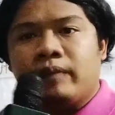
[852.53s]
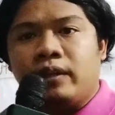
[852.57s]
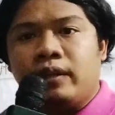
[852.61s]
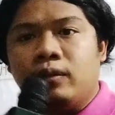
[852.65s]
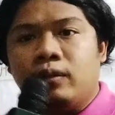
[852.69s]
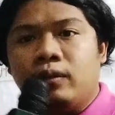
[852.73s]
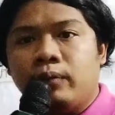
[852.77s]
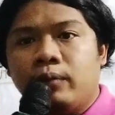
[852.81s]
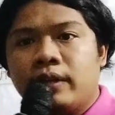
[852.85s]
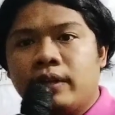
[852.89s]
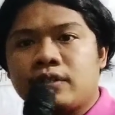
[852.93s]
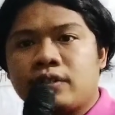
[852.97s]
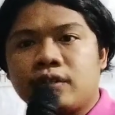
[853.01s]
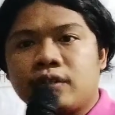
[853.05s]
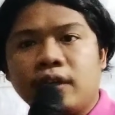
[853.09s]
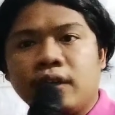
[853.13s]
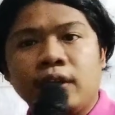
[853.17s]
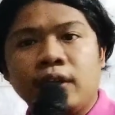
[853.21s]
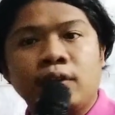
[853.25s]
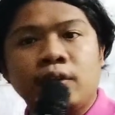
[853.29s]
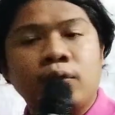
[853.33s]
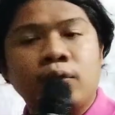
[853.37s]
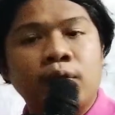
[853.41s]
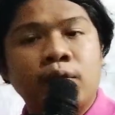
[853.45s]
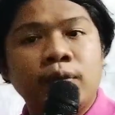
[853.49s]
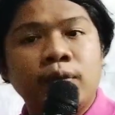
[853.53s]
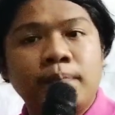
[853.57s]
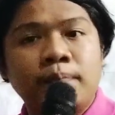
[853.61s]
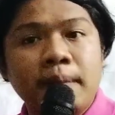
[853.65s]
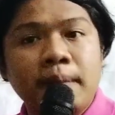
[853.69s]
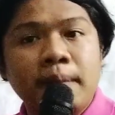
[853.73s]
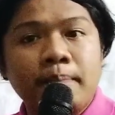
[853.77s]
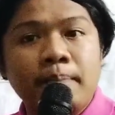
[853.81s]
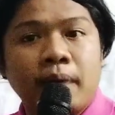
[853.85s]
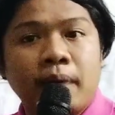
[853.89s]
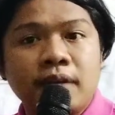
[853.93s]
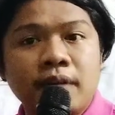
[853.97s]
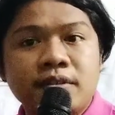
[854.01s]
in which it could
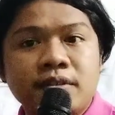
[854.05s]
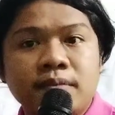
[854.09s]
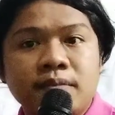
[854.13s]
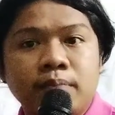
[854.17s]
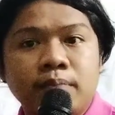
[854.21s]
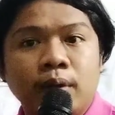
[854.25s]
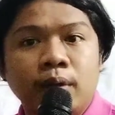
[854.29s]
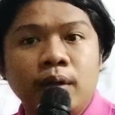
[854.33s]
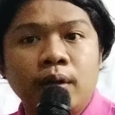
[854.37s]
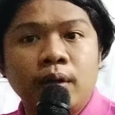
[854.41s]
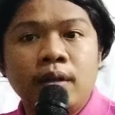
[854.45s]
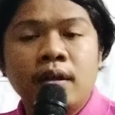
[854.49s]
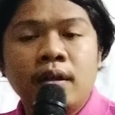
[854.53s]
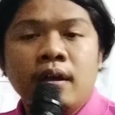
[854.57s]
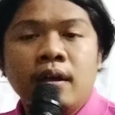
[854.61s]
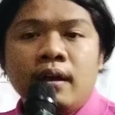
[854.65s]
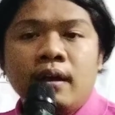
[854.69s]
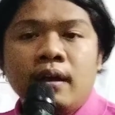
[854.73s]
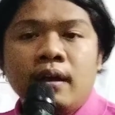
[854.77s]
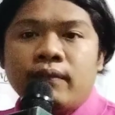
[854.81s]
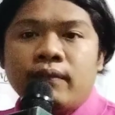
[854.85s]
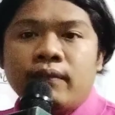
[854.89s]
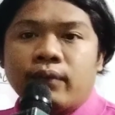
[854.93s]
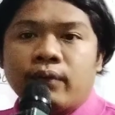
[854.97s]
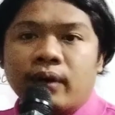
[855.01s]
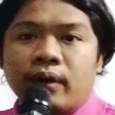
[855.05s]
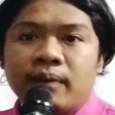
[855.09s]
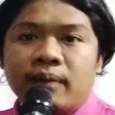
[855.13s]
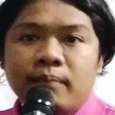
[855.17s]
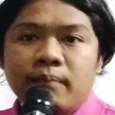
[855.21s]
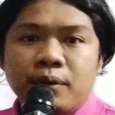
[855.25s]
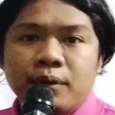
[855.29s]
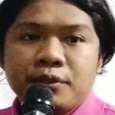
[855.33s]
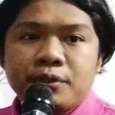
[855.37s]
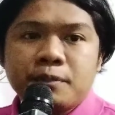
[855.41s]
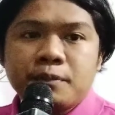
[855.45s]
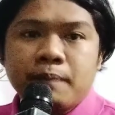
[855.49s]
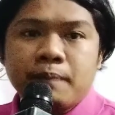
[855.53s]
be possible for
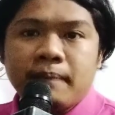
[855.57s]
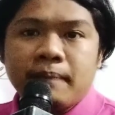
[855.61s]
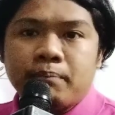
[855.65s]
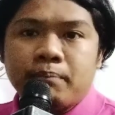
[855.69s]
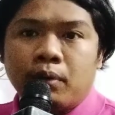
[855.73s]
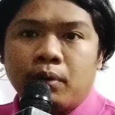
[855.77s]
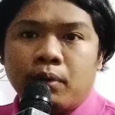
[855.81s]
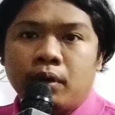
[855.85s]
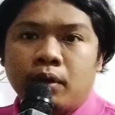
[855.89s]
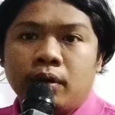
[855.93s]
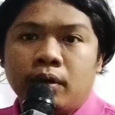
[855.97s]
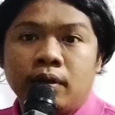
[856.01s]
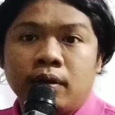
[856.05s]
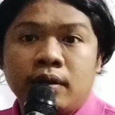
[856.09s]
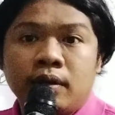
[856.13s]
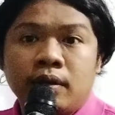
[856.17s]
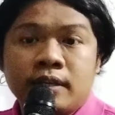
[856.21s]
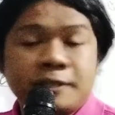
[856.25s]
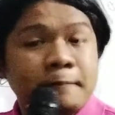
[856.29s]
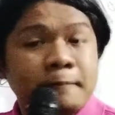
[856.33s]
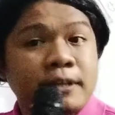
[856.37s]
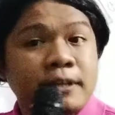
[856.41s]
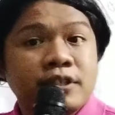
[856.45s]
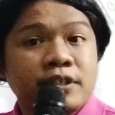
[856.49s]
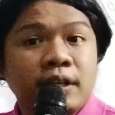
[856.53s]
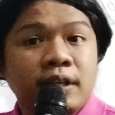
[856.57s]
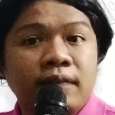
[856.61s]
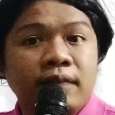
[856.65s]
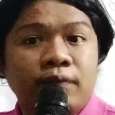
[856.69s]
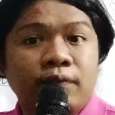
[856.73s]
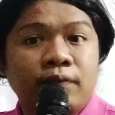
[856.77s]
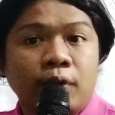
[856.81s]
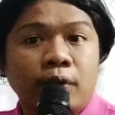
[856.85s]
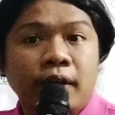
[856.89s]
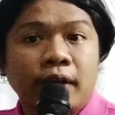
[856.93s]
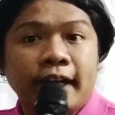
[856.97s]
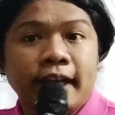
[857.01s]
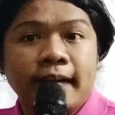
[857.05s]
most people, especially
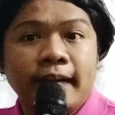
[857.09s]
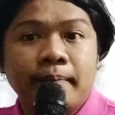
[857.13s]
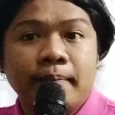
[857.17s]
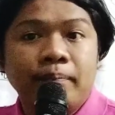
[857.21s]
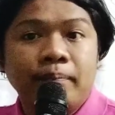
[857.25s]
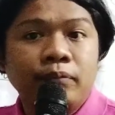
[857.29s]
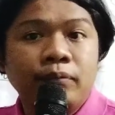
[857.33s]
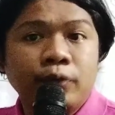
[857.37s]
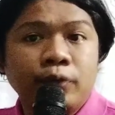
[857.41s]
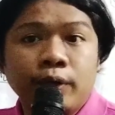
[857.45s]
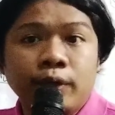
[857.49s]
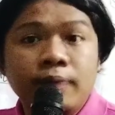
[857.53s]
for him,